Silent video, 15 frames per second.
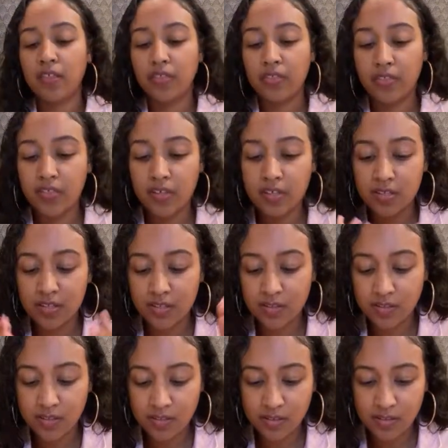this,
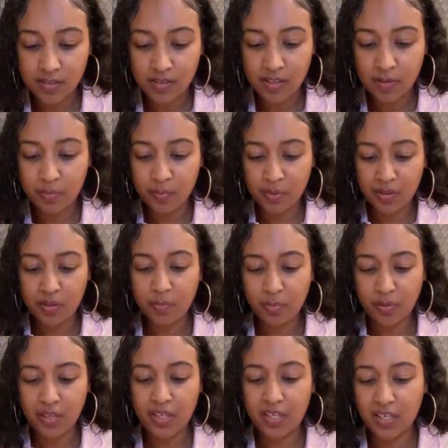they put the
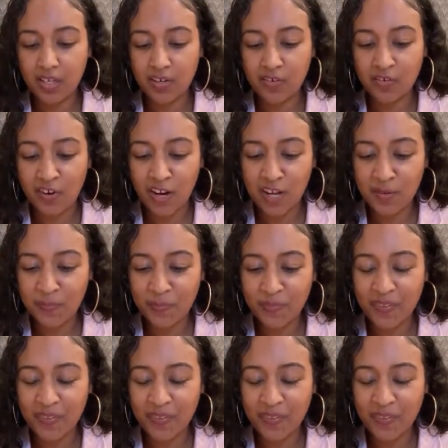plate here, right?